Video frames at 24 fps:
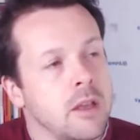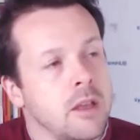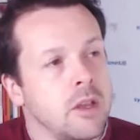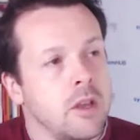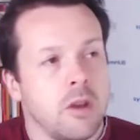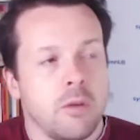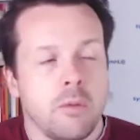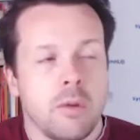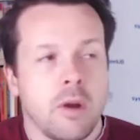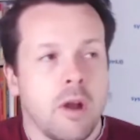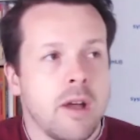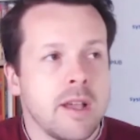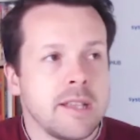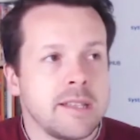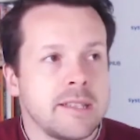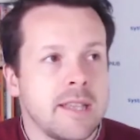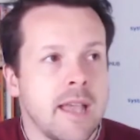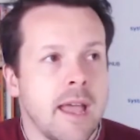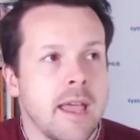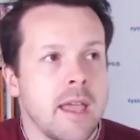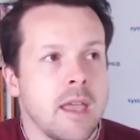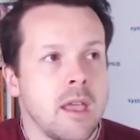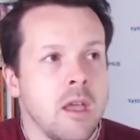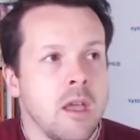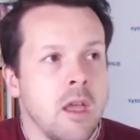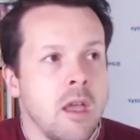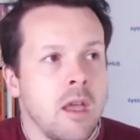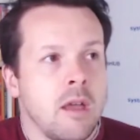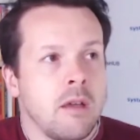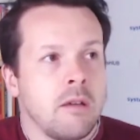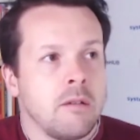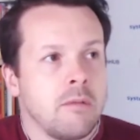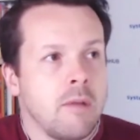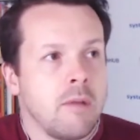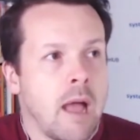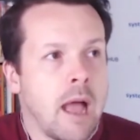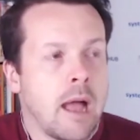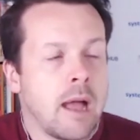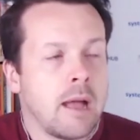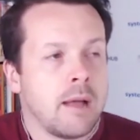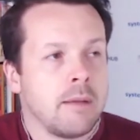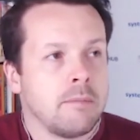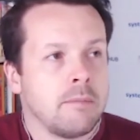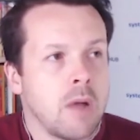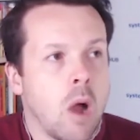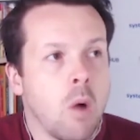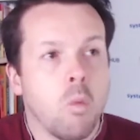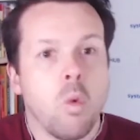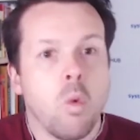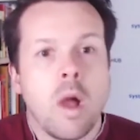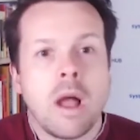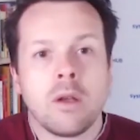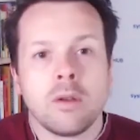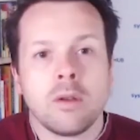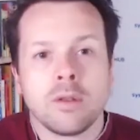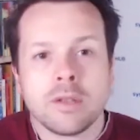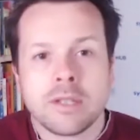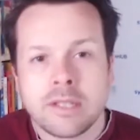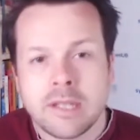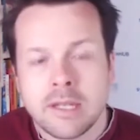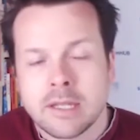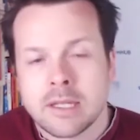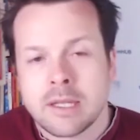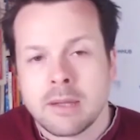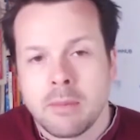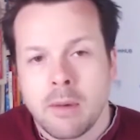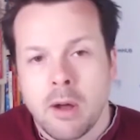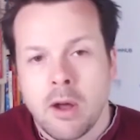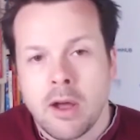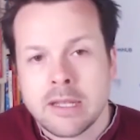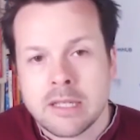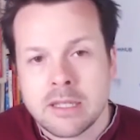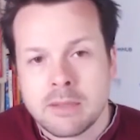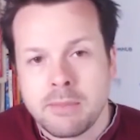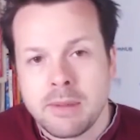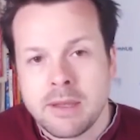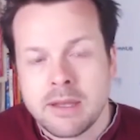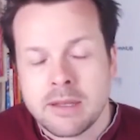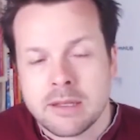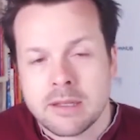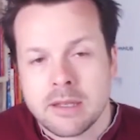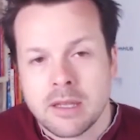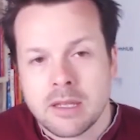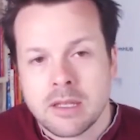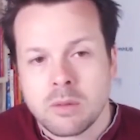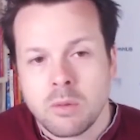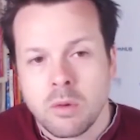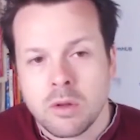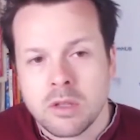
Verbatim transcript: you know, when I say um, a well systemized business, what's